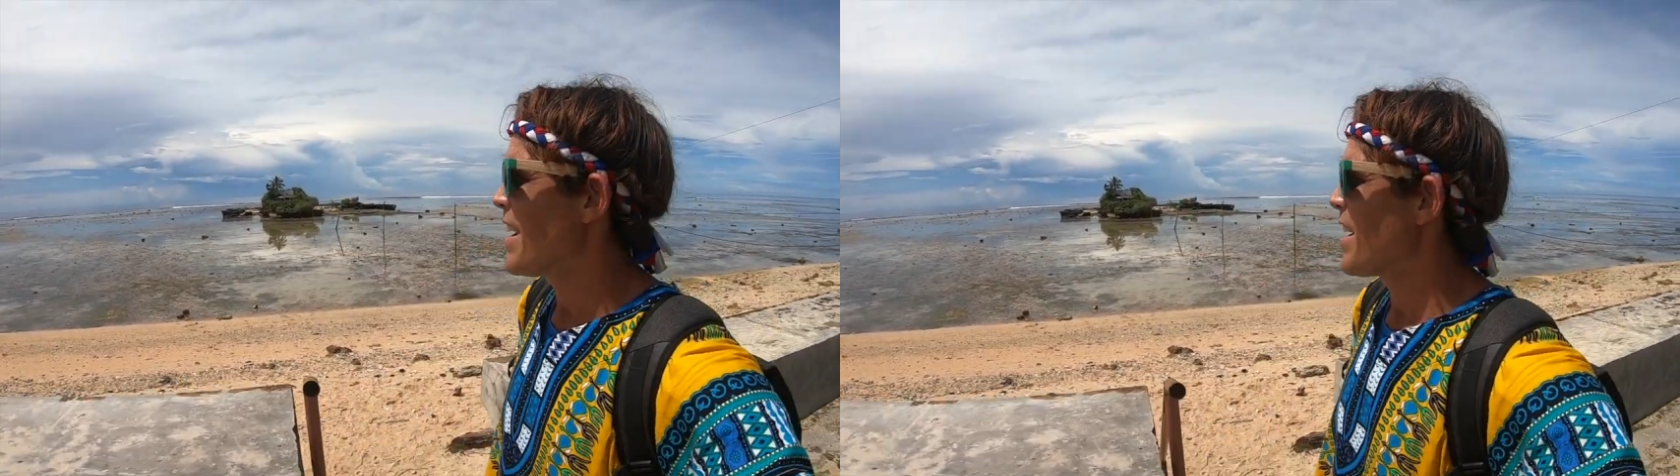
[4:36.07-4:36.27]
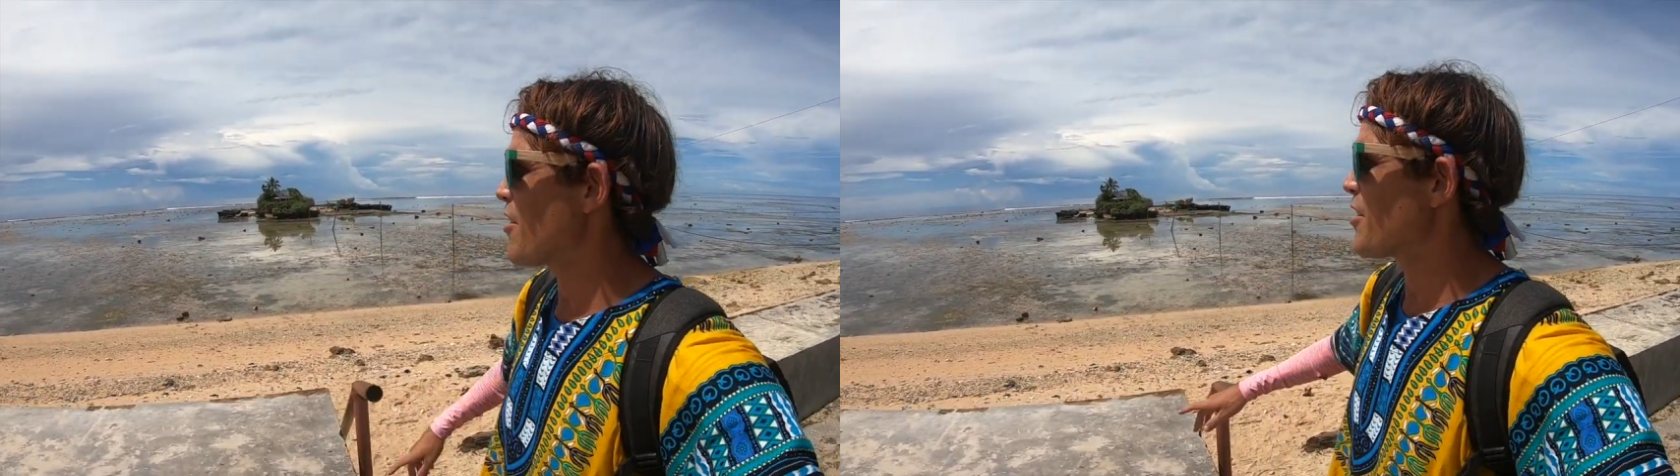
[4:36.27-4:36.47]

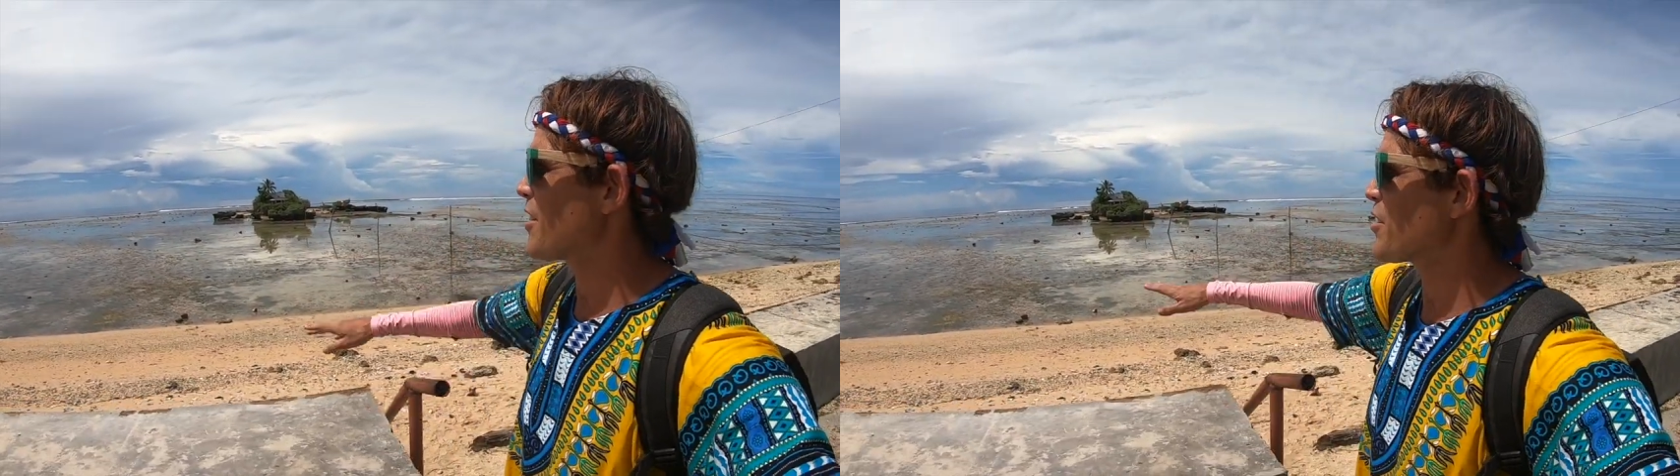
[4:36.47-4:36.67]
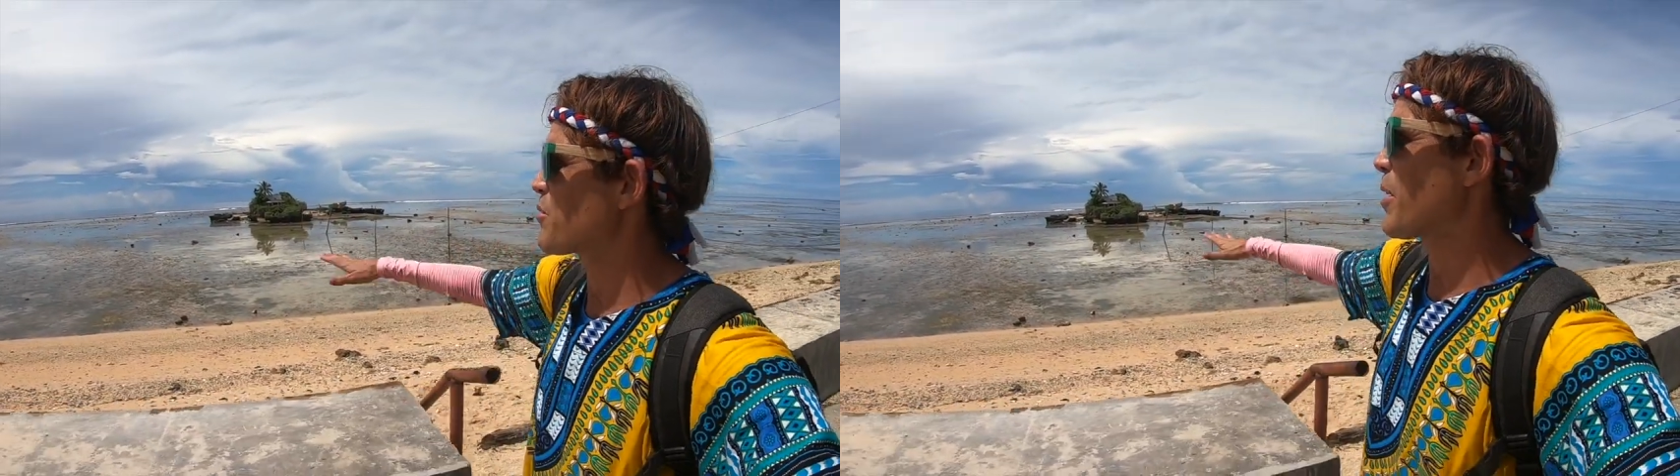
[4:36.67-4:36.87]
Here you got
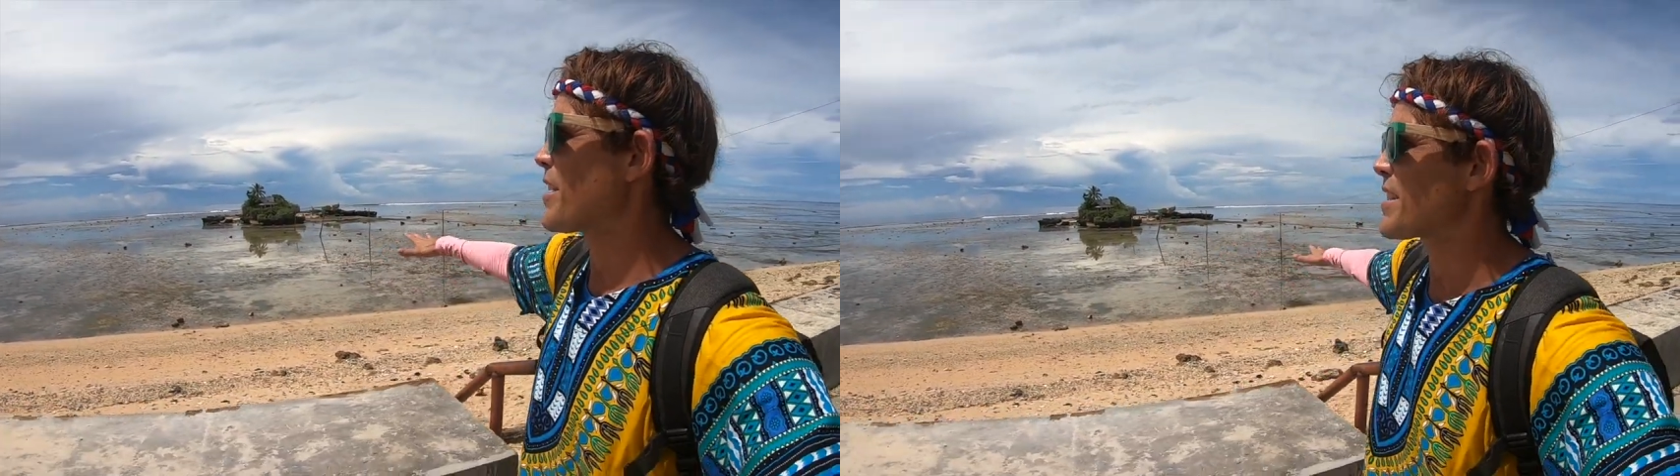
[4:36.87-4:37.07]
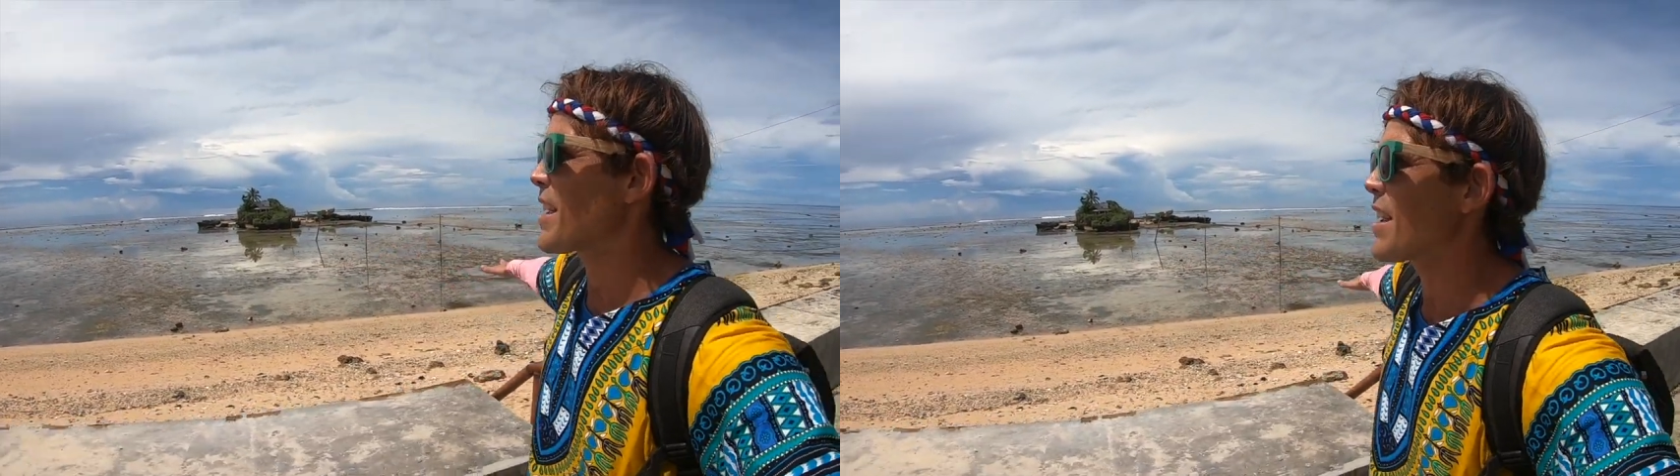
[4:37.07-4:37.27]
this white
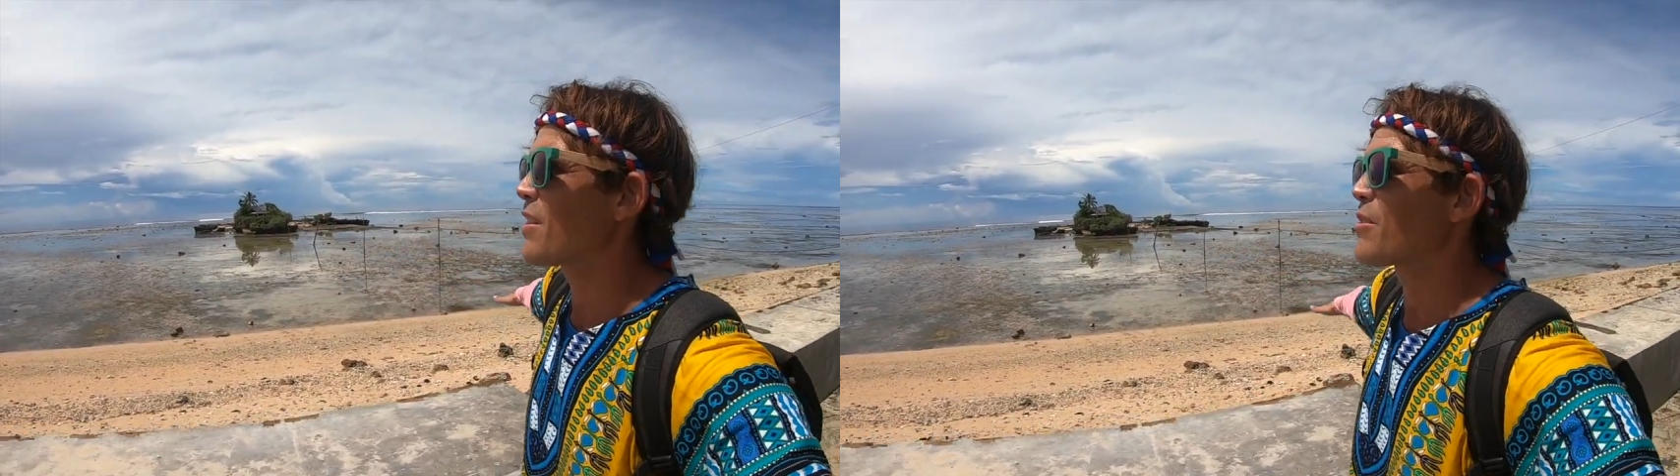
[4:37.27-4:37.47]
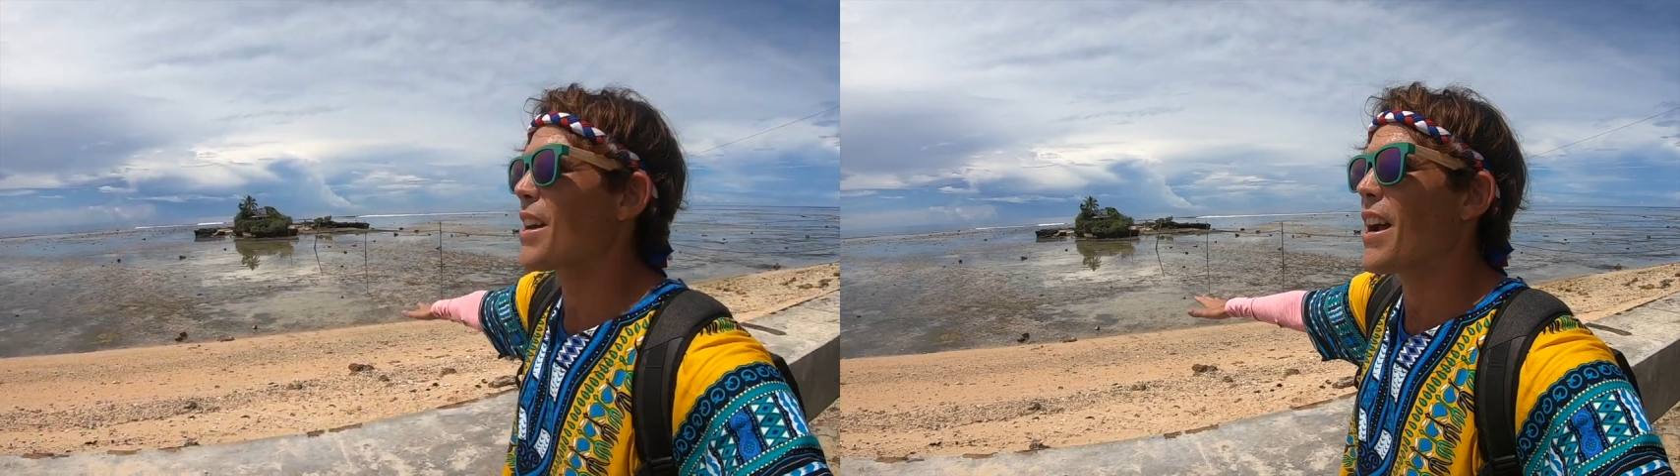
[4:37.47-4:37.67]
sand,
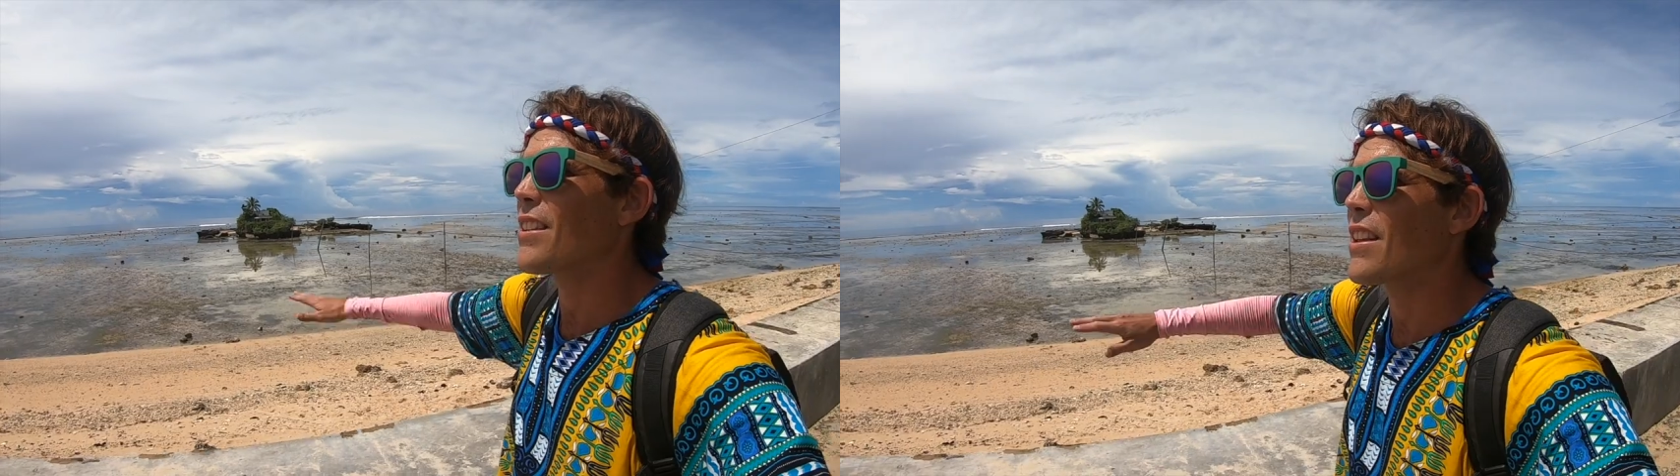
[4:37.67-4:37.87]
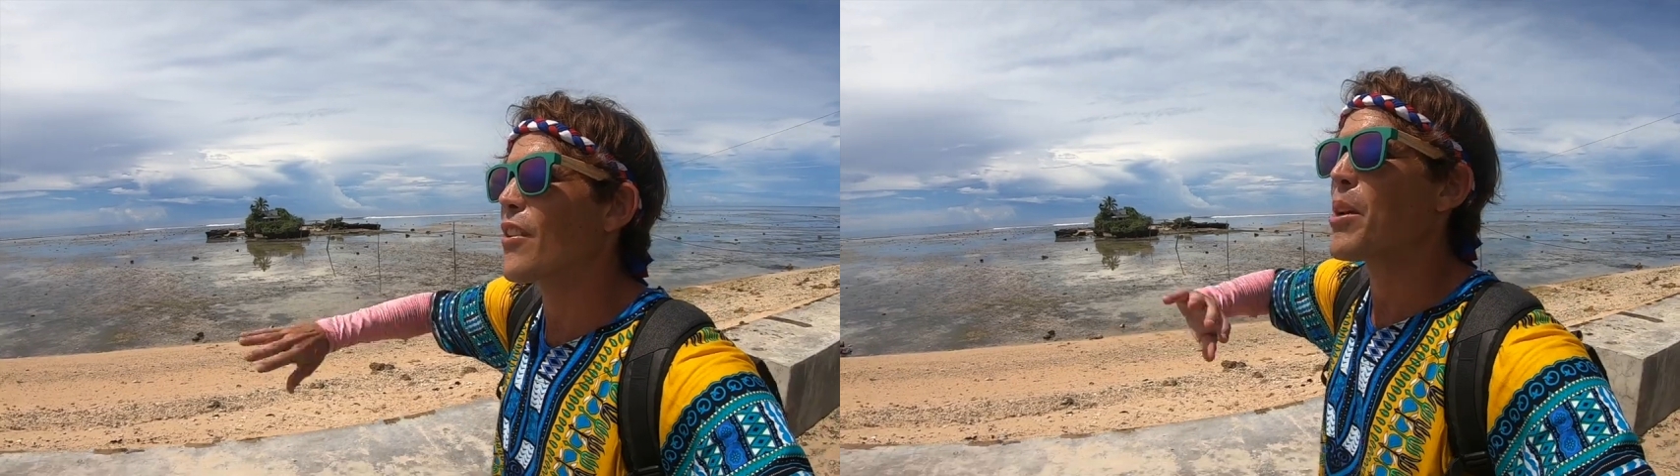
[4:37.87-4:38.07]
low tidal
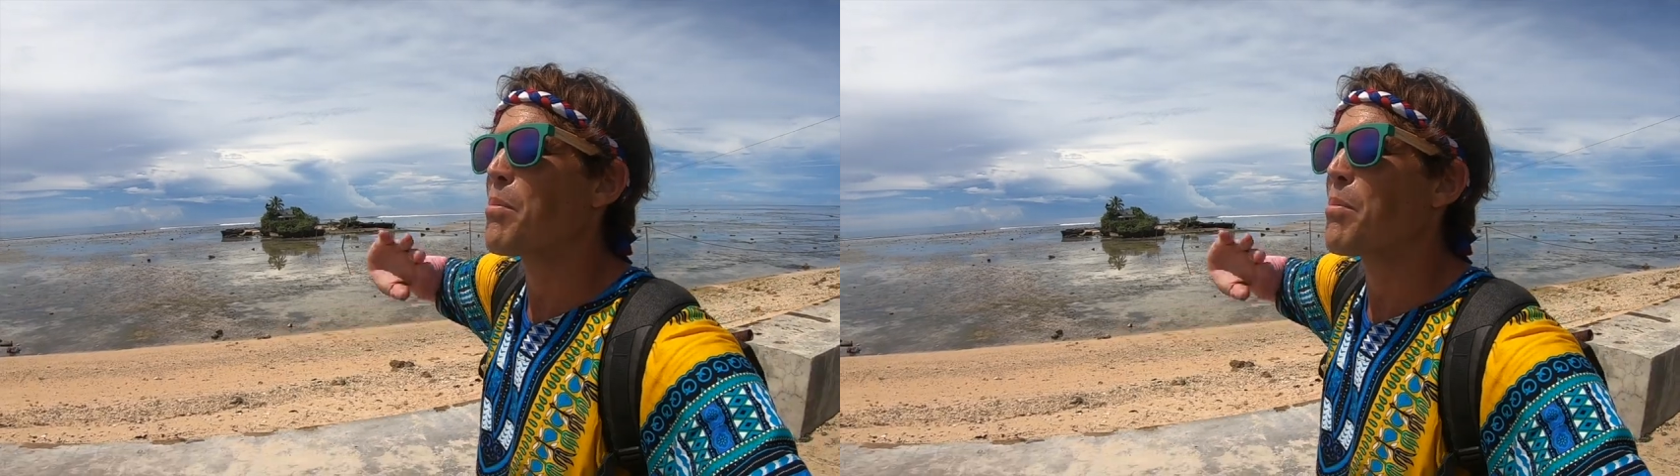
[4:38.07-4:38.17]
area.